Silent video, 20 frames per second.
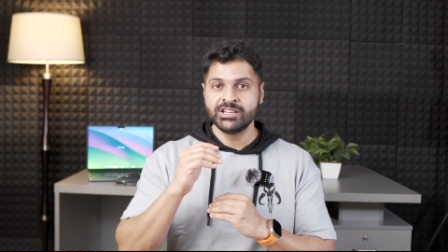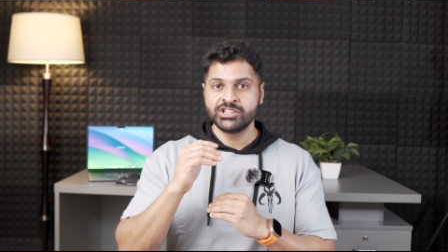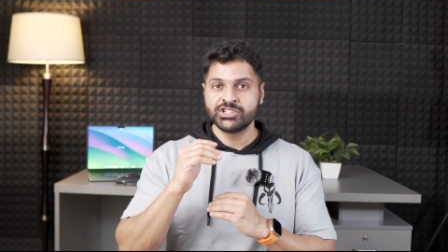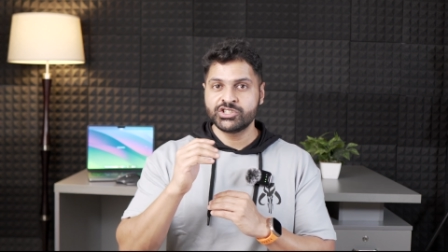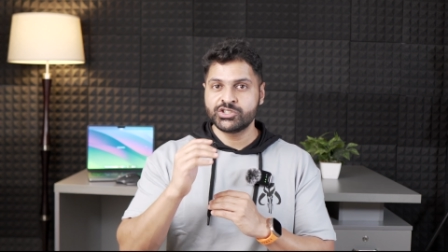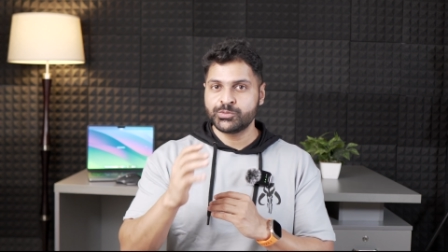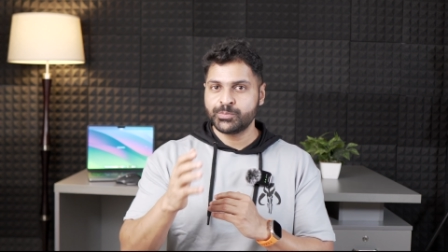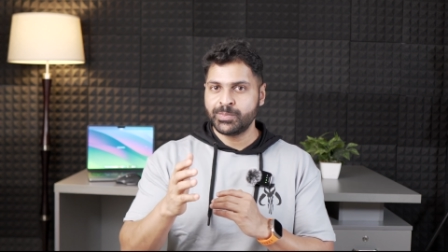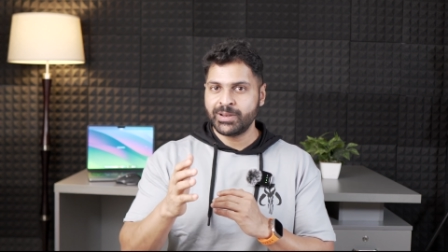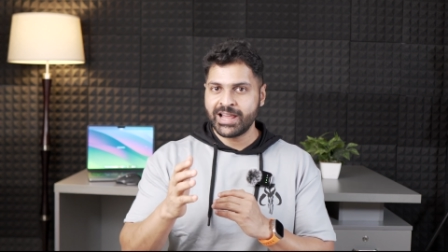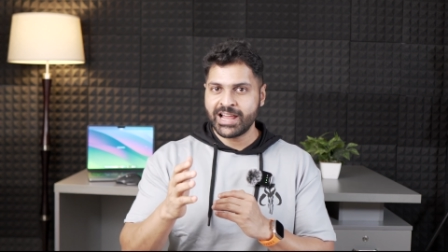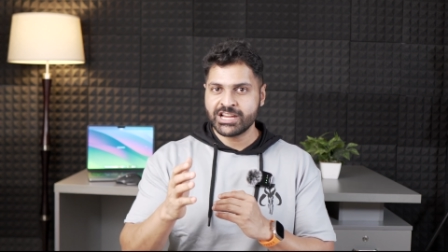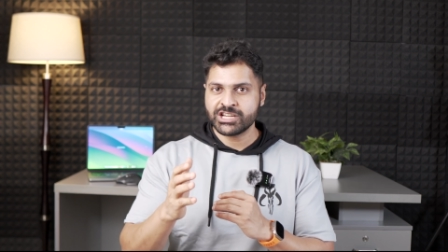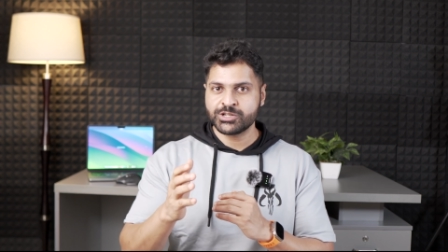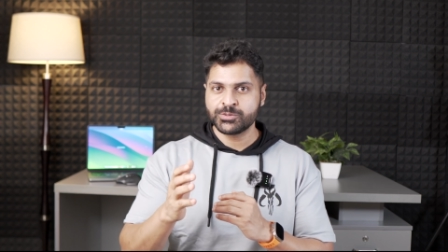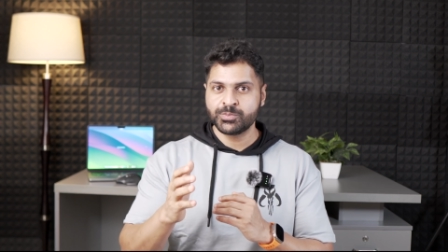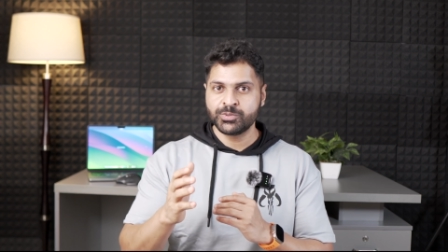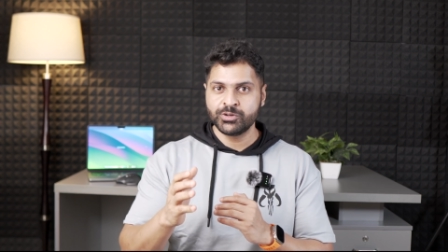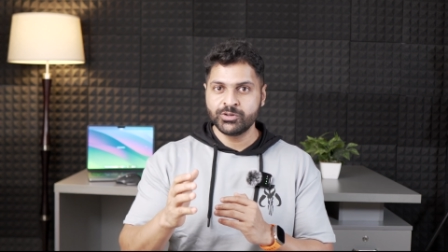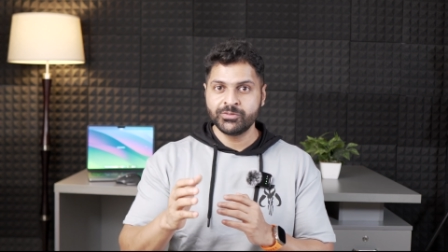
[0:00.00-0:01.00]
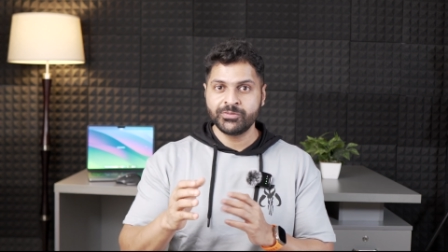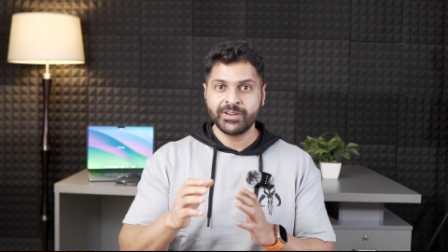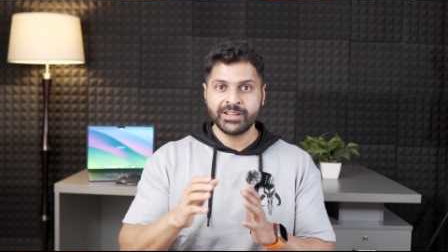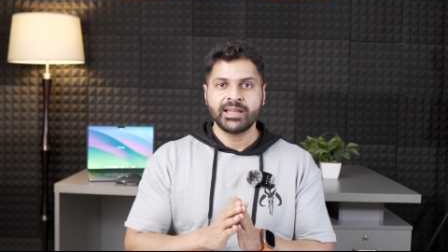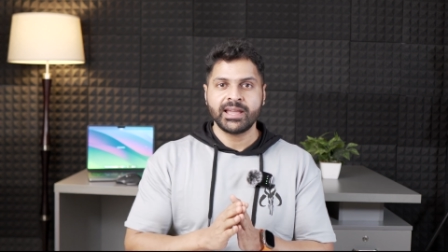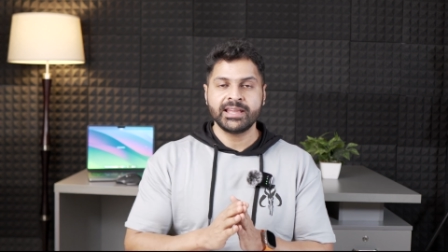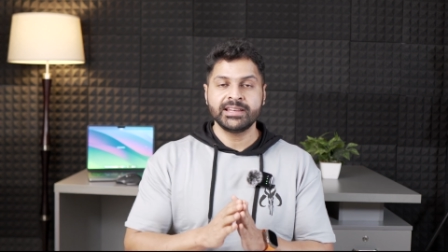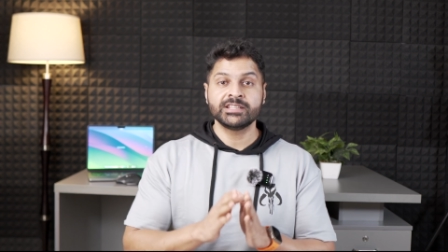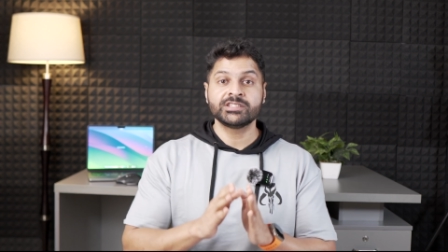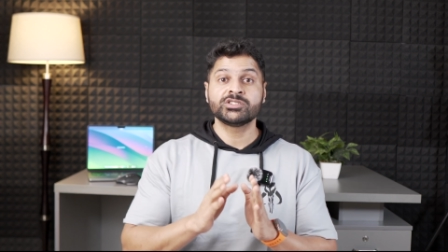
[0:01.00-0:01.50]
splash proof
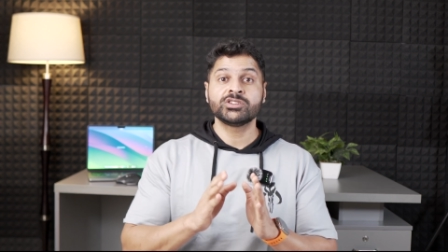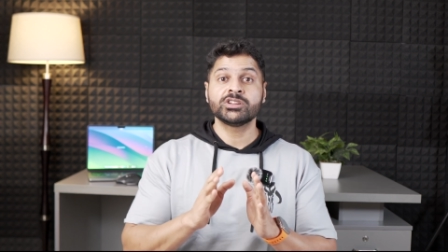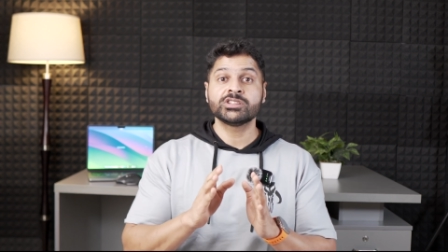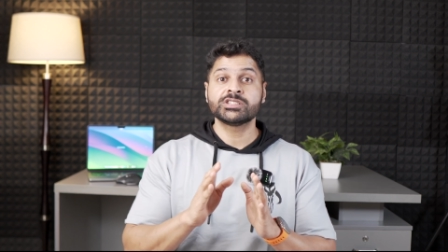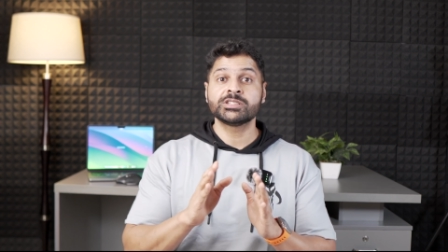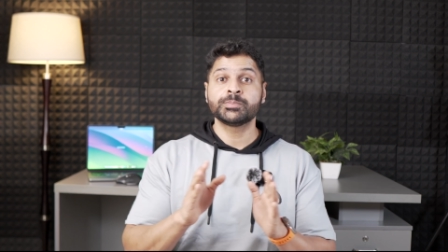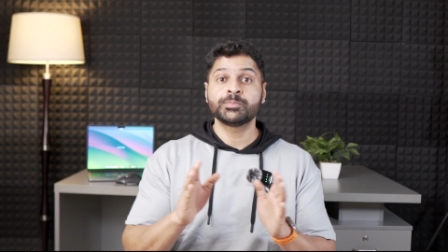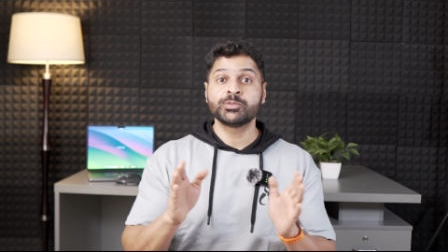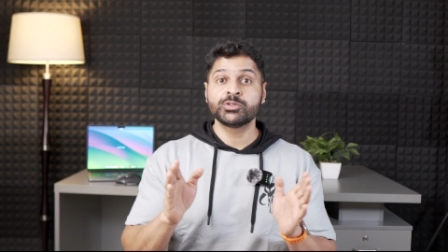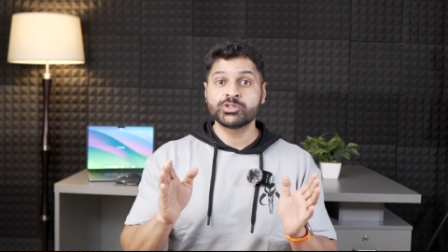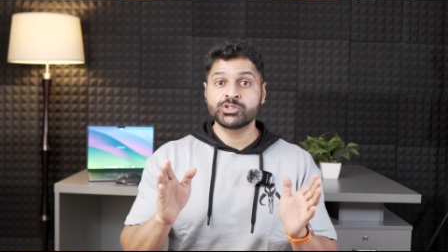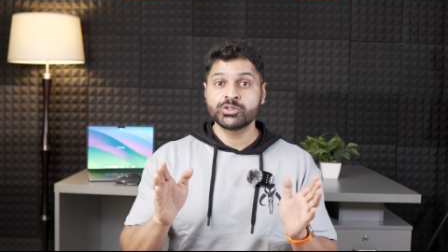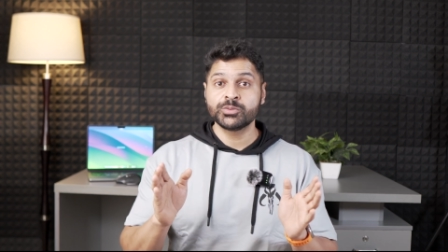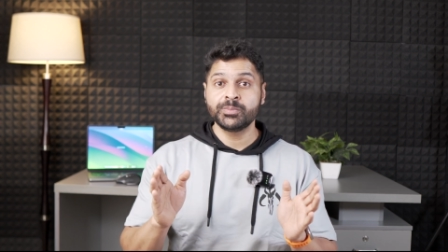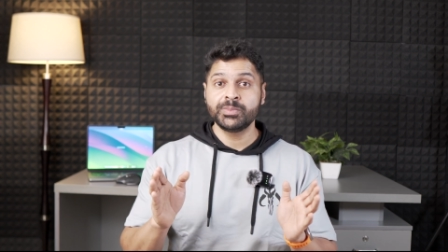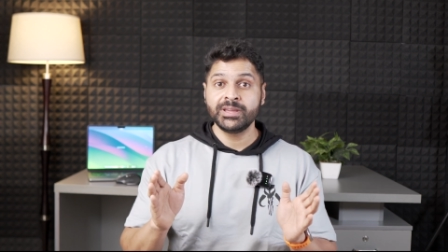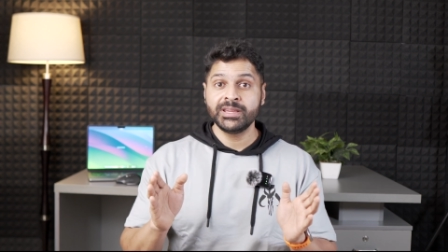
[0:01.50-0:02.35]
and it's not supposed to